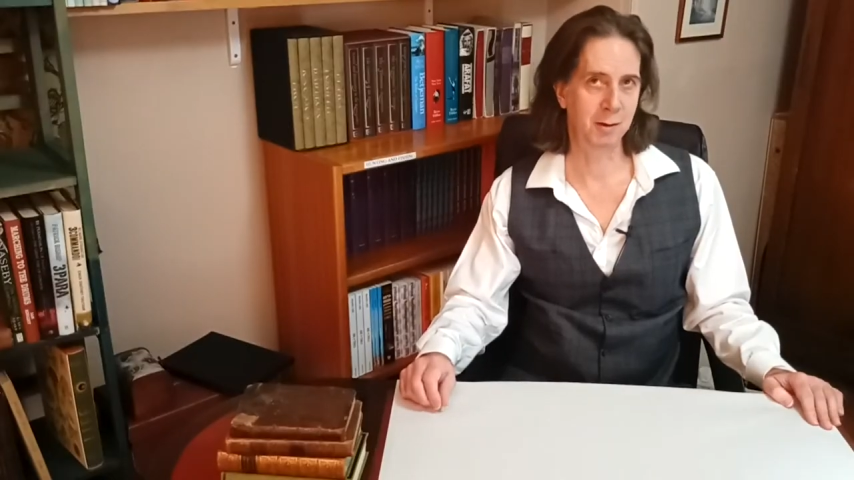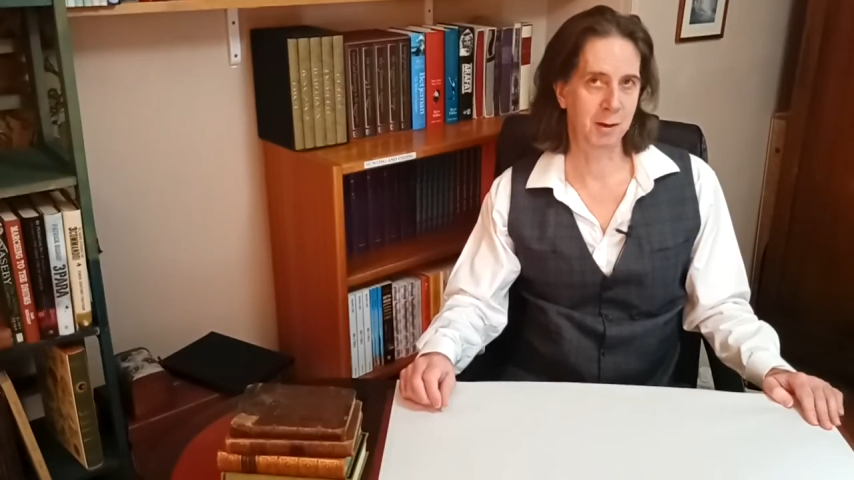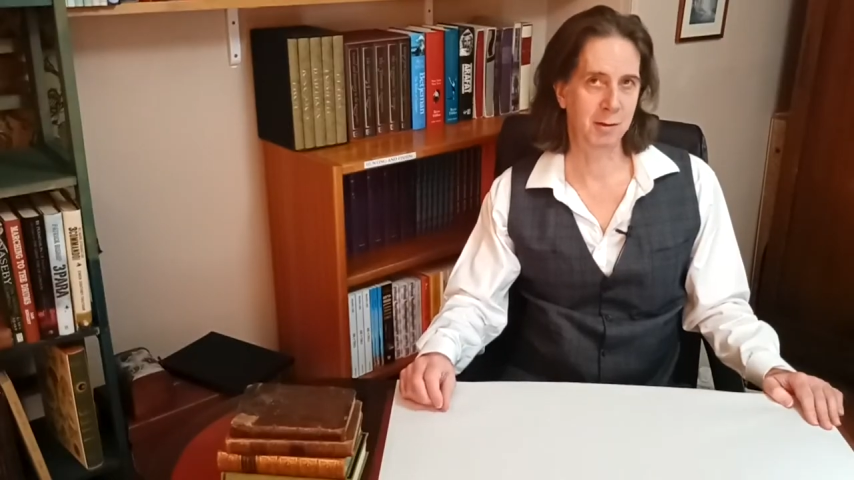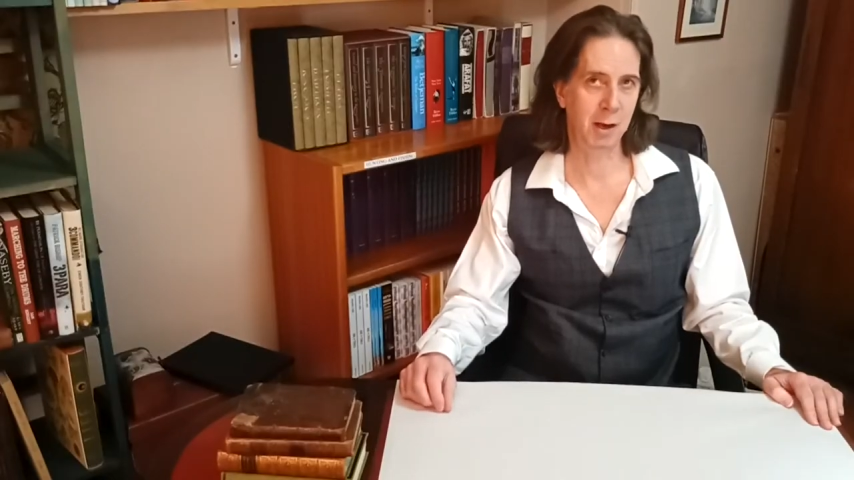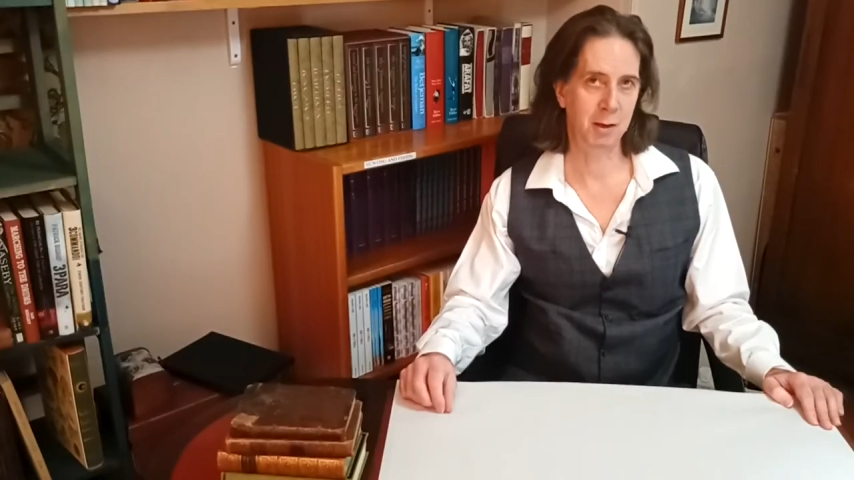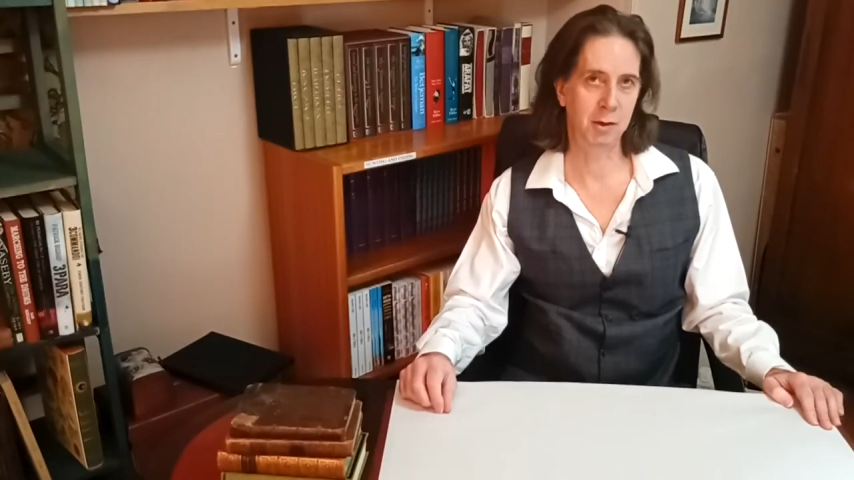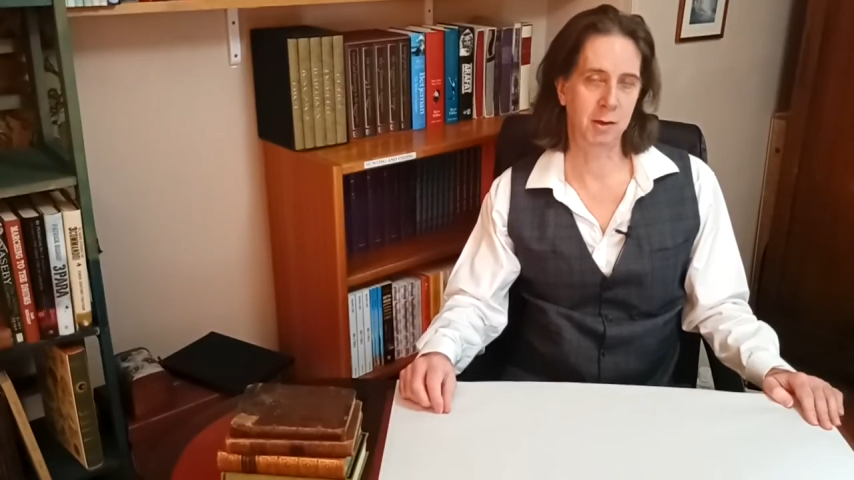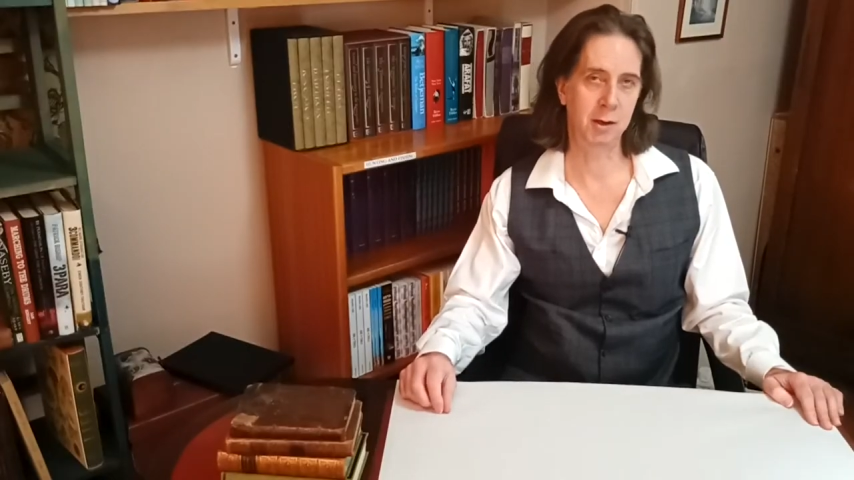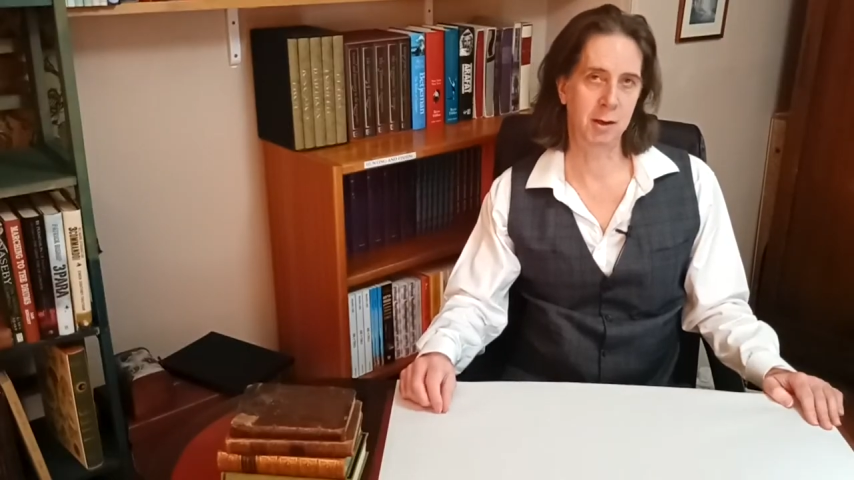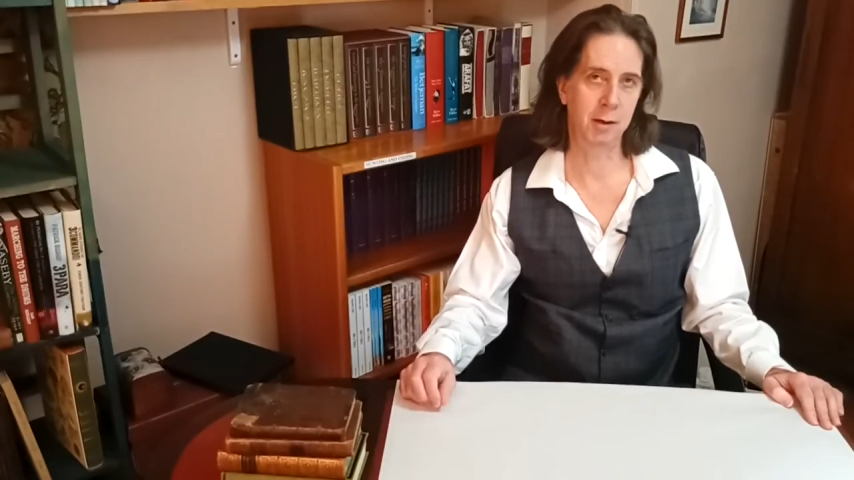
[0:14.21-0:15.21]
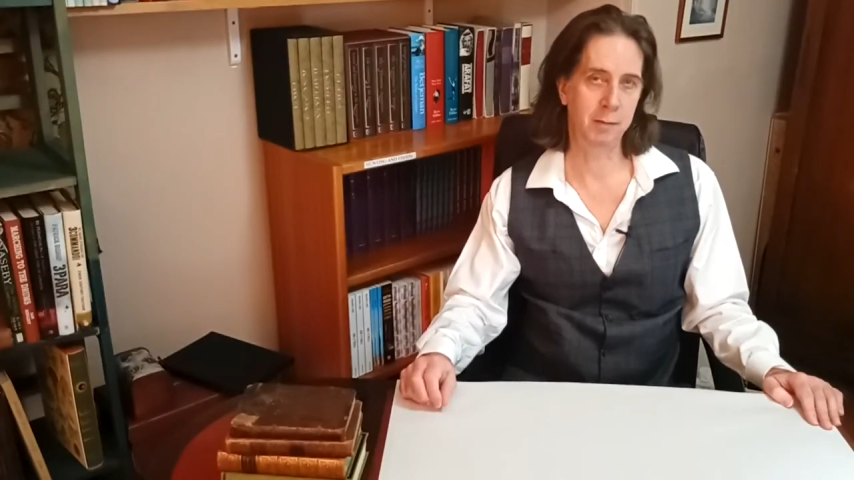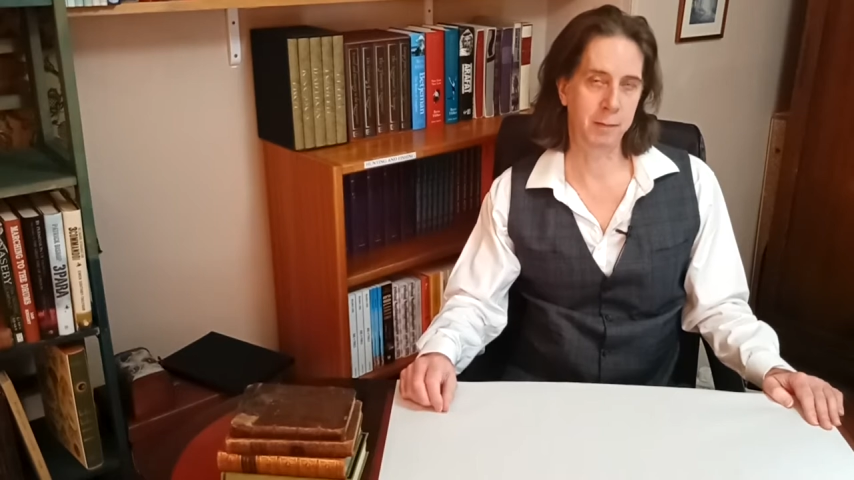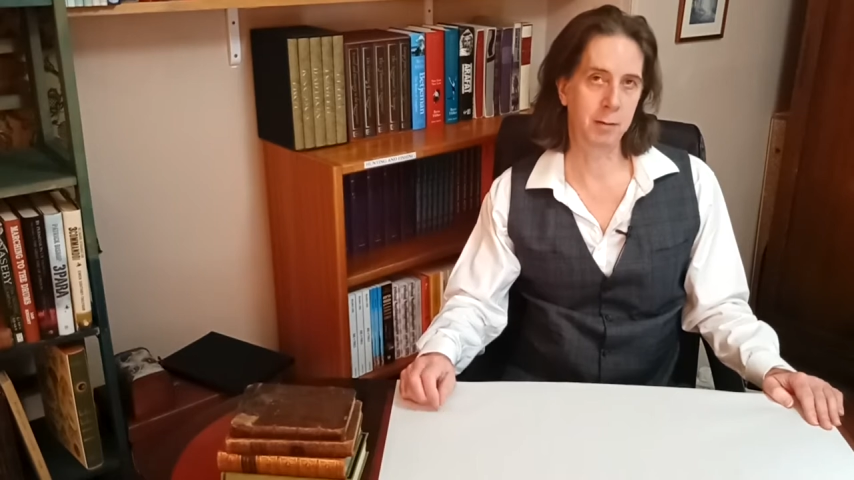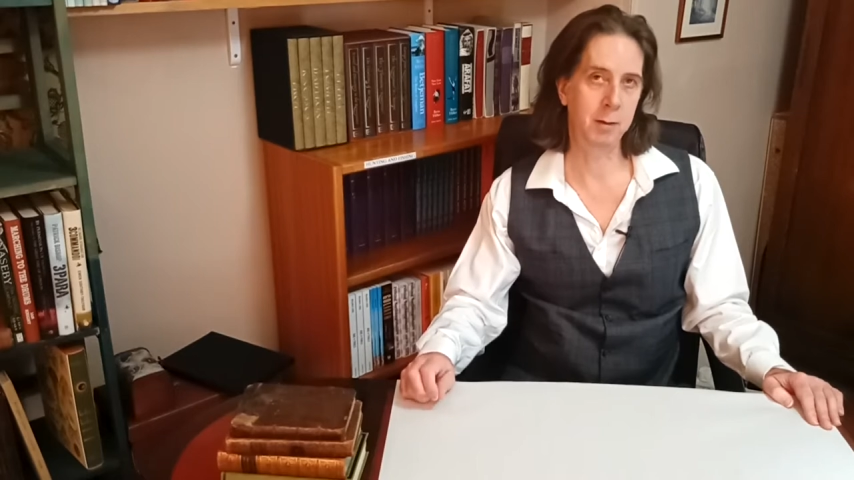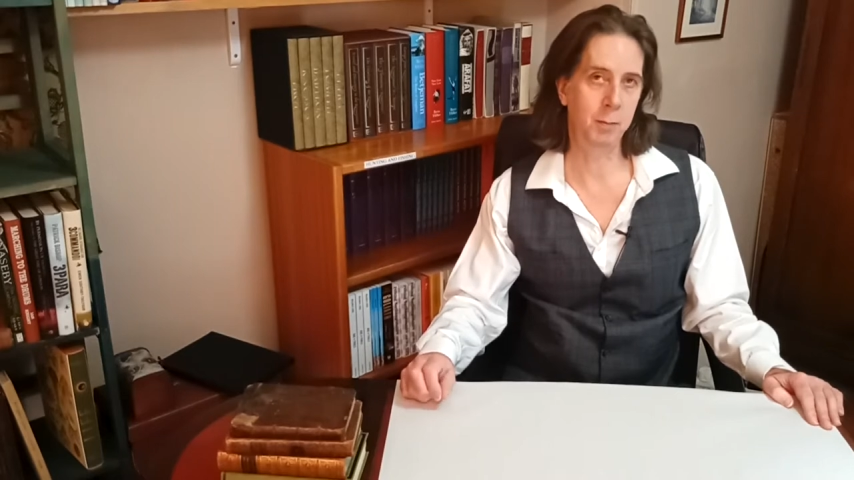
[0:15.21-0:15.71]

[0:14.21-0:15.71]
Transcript: It's actually a very